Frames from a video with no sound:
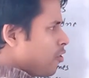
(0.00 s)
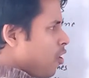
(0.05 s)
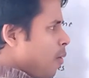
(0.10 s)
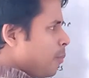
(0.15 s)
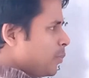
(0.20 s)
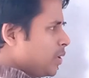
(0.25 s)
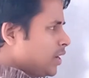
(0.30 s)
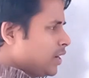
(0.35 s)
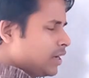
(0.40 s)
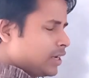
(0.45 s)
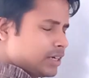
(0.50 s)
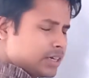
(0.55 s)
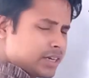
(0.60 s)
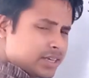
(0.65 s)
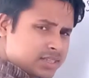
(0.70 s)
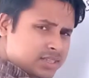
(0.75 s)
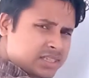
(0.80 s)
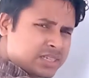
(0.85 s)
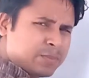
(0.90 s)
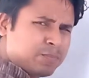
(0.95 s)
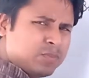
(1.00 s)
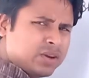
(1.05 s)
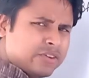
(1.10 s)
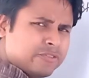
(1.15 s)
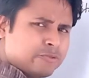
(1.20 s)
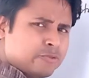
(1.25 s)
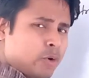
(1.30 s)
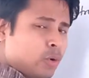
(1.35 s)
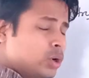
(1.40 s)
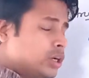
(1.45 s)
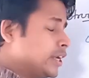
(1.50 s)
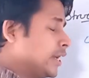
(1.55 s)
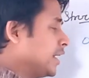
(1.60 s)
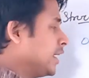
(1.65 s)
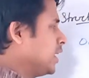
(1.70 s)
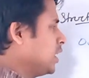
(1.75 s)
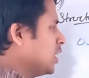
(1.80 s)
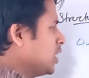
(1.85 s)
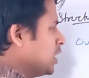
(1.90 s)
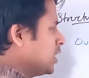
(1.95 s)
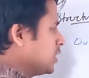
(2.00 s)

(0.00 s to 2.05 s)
forming, it is deeply folded.